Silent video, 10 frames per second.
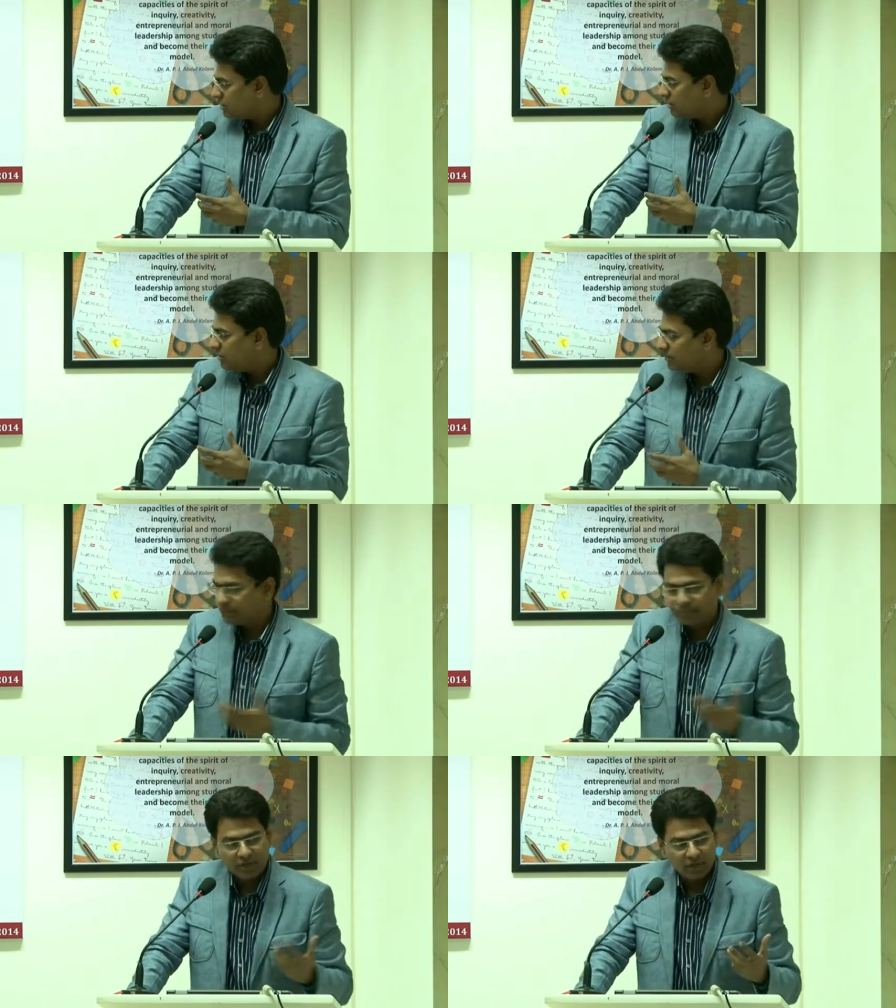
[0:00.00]
uh,
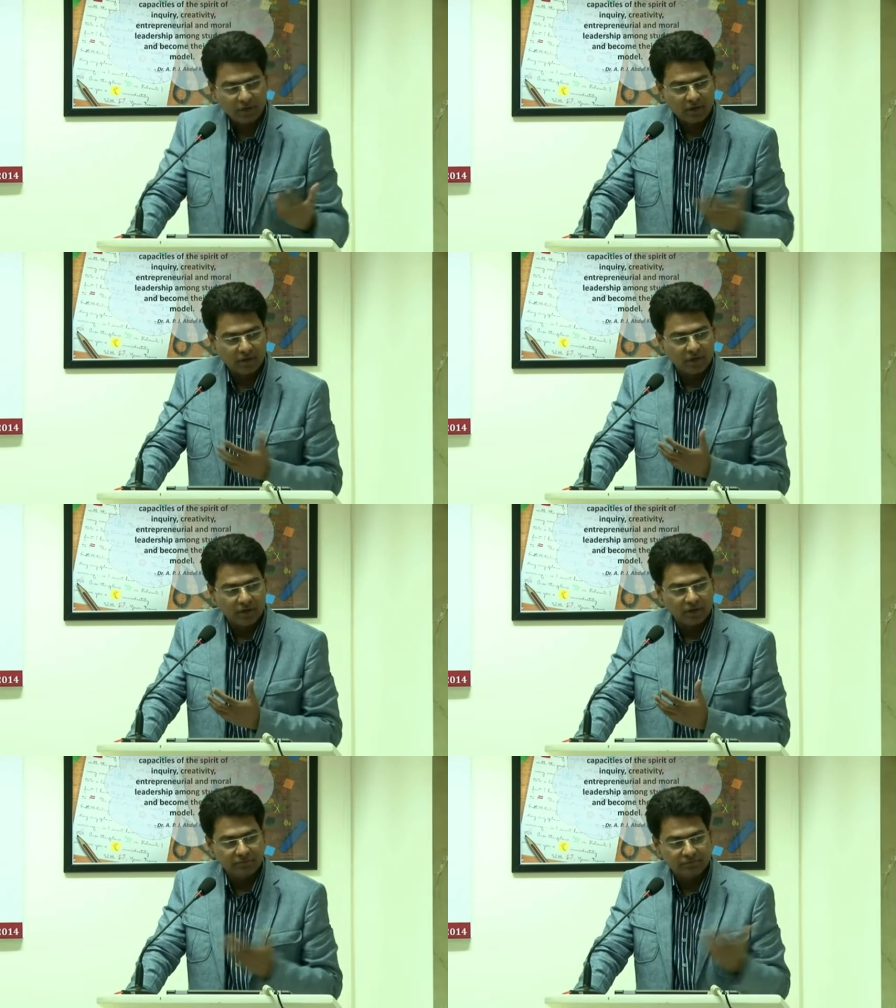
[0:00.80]

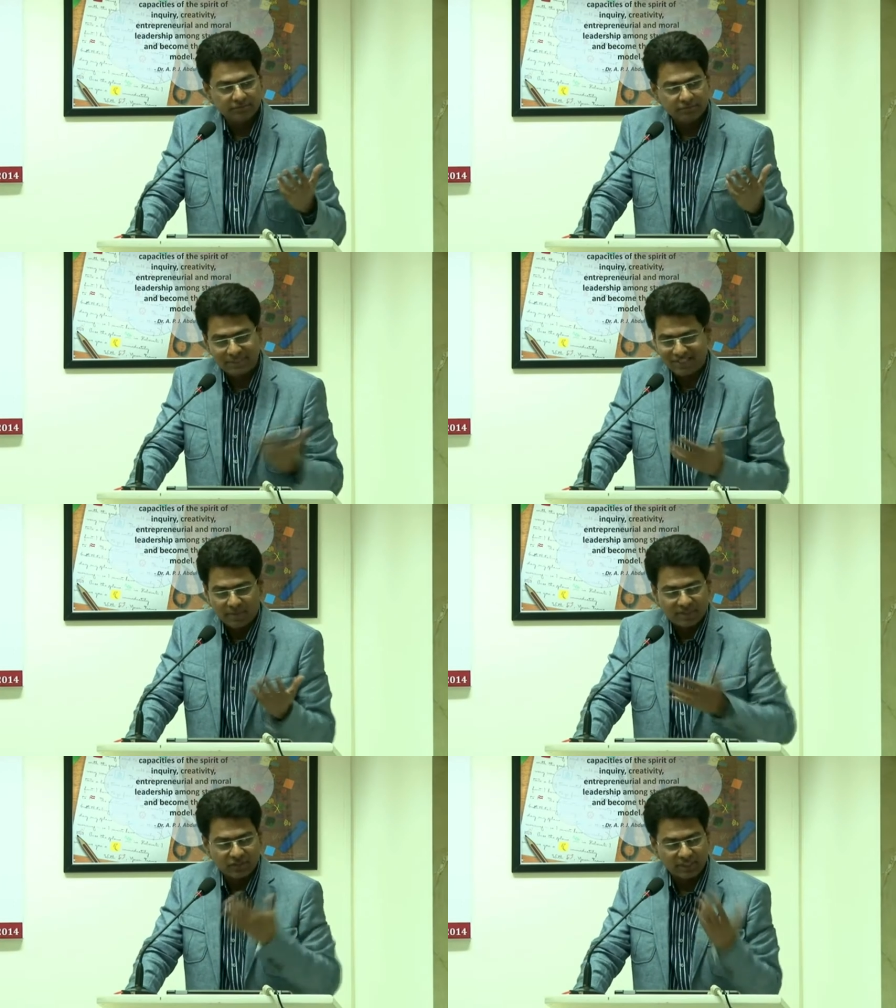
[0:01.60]
uh, six
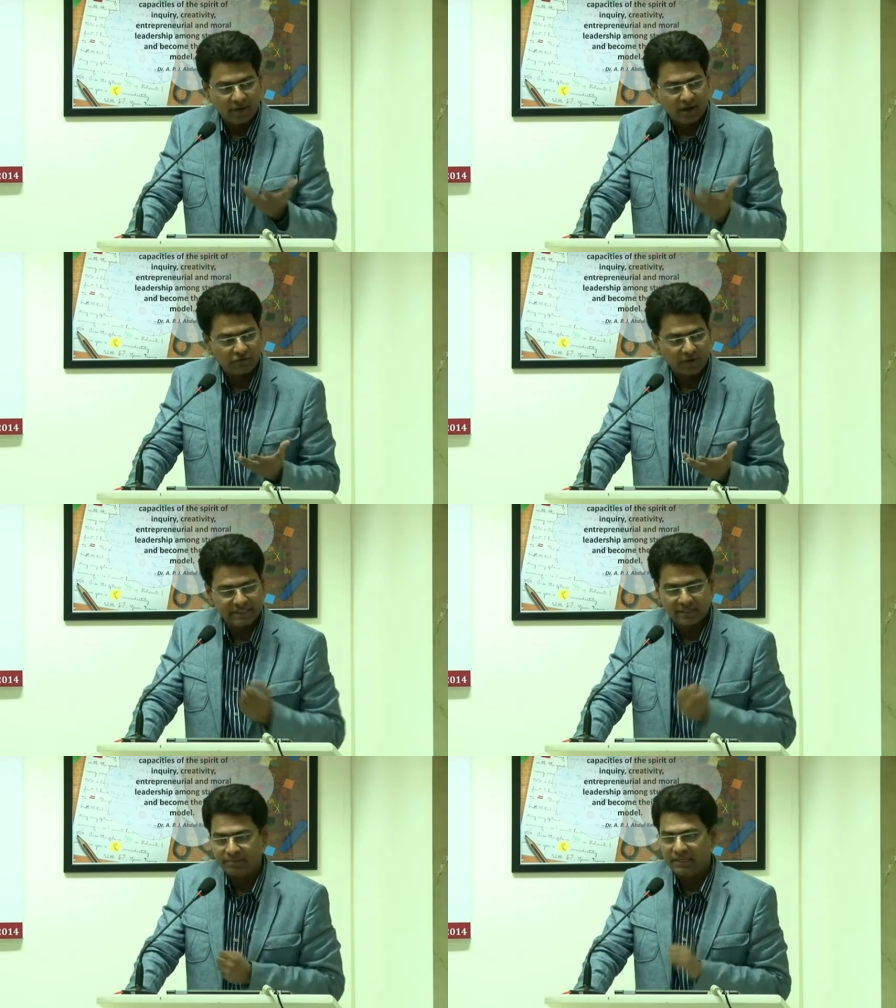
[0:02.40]
months in Iraq, for
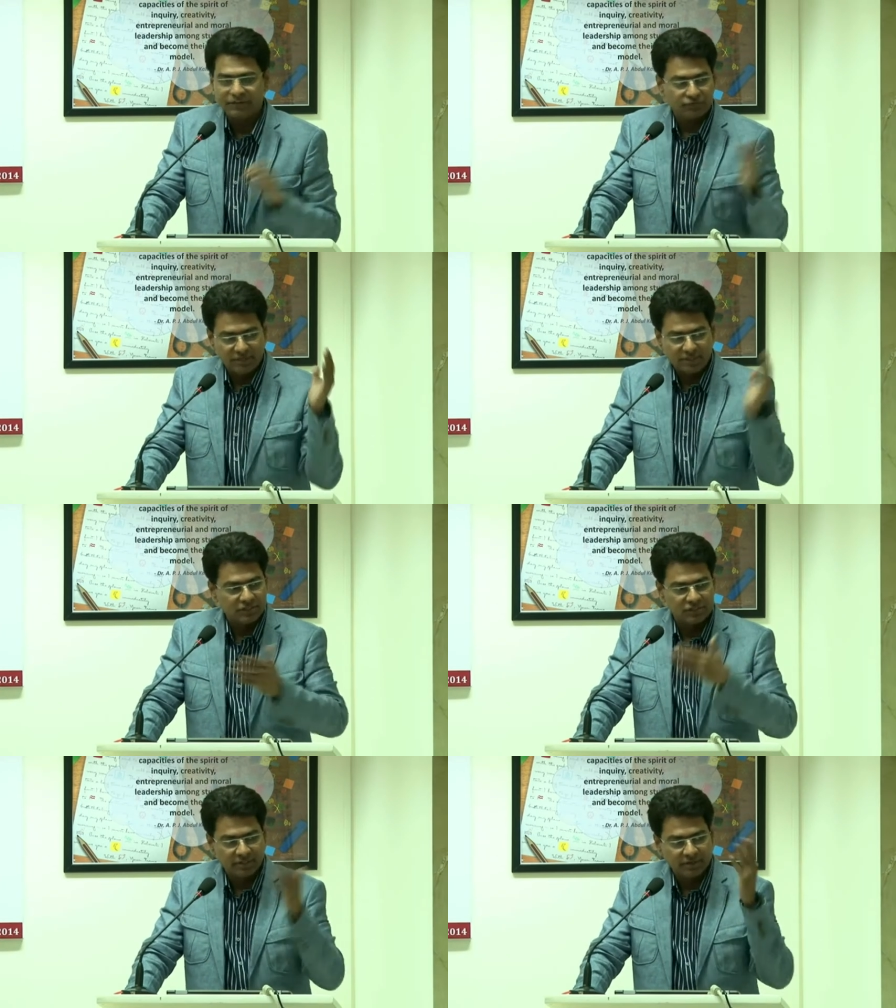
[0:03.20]
example, and three
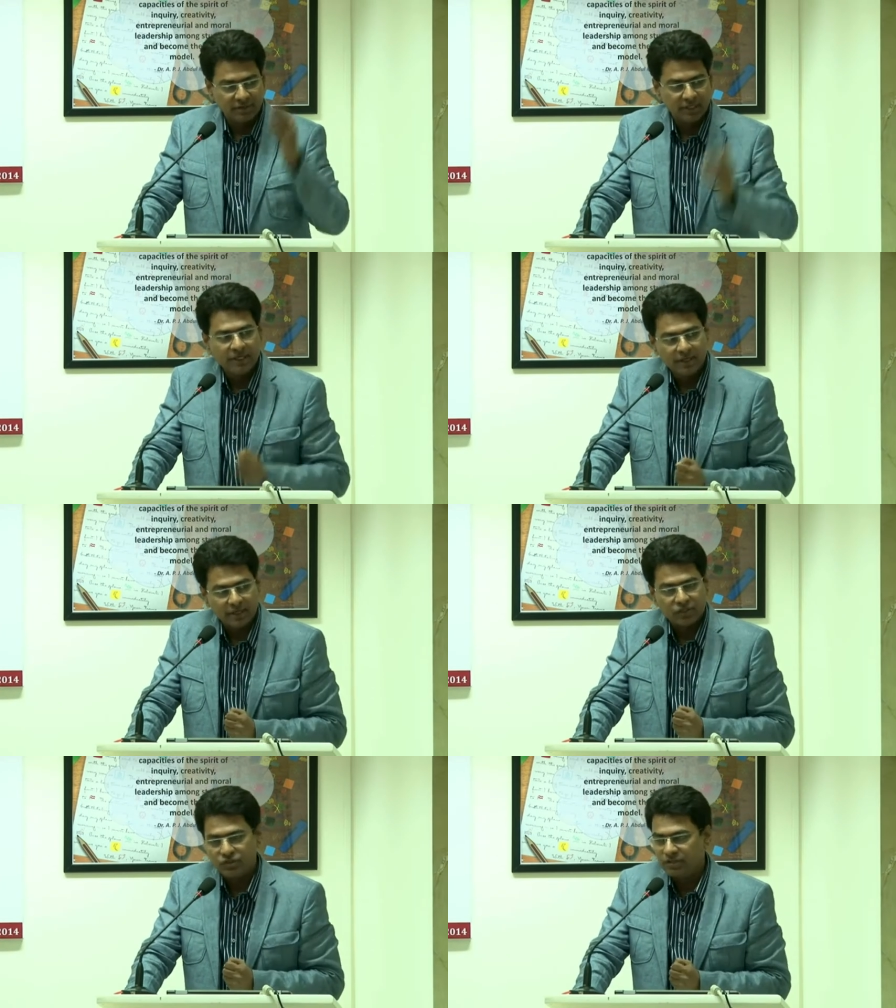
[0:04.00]
years in,
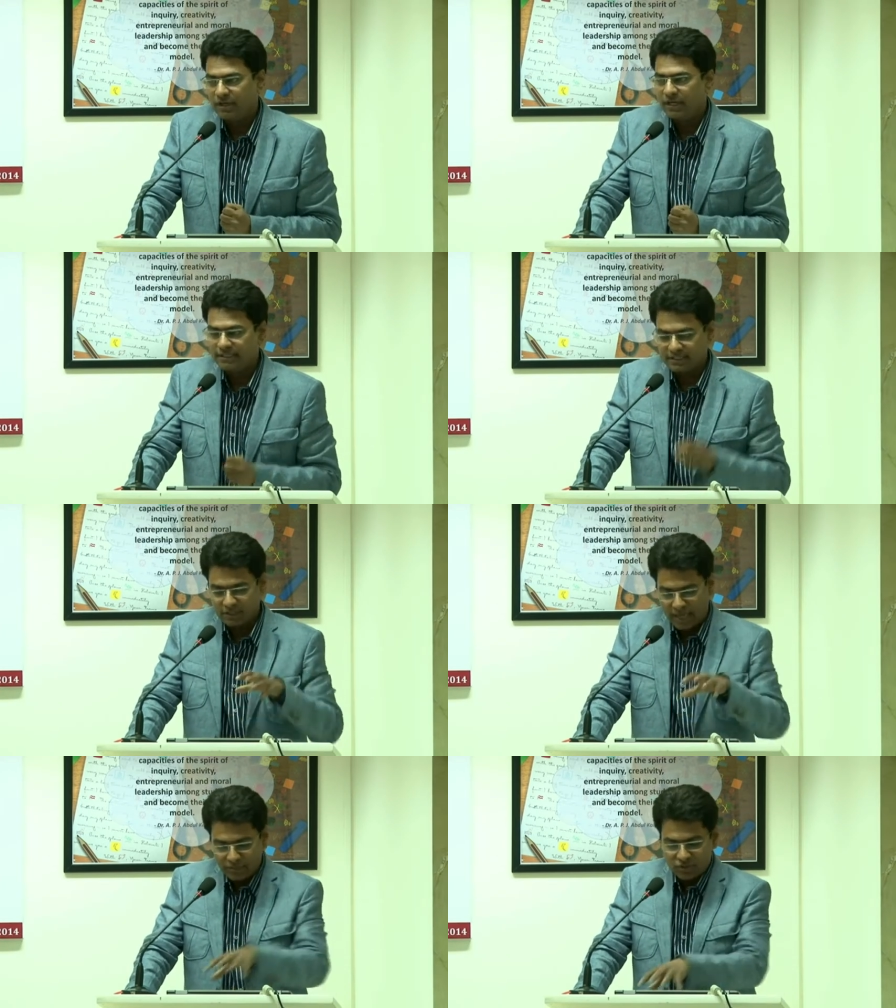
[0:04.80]
in Syria. It has
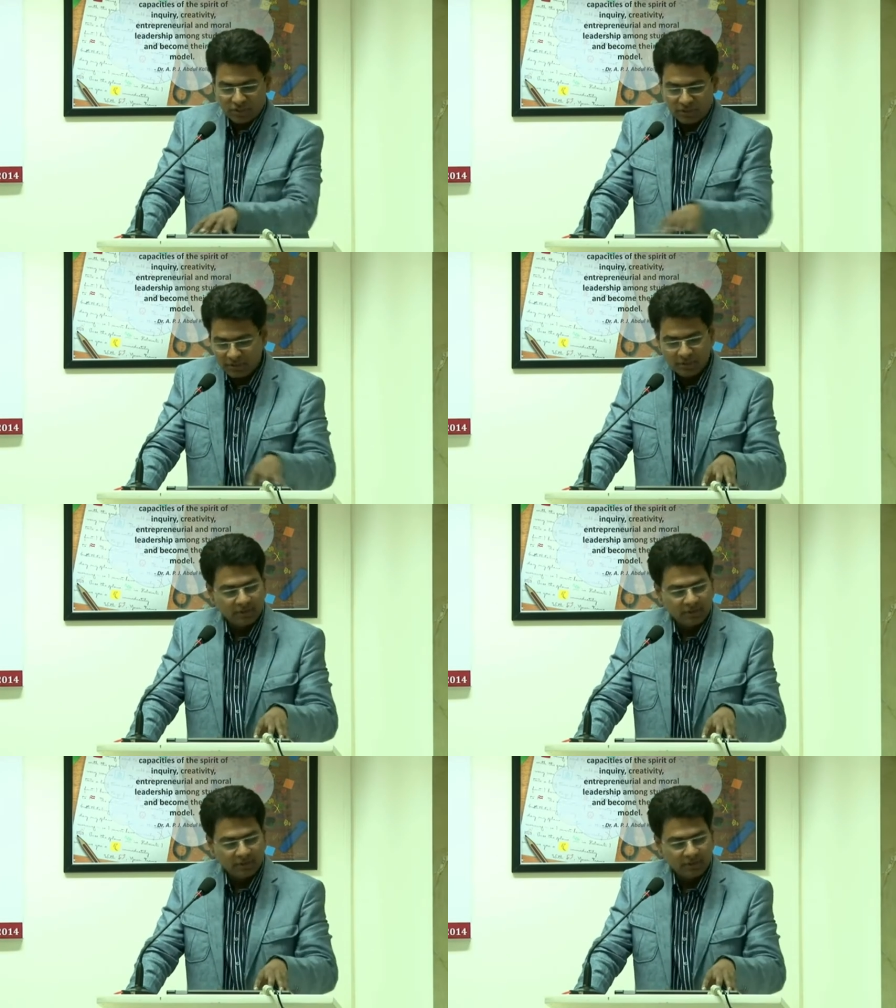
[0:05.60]
captured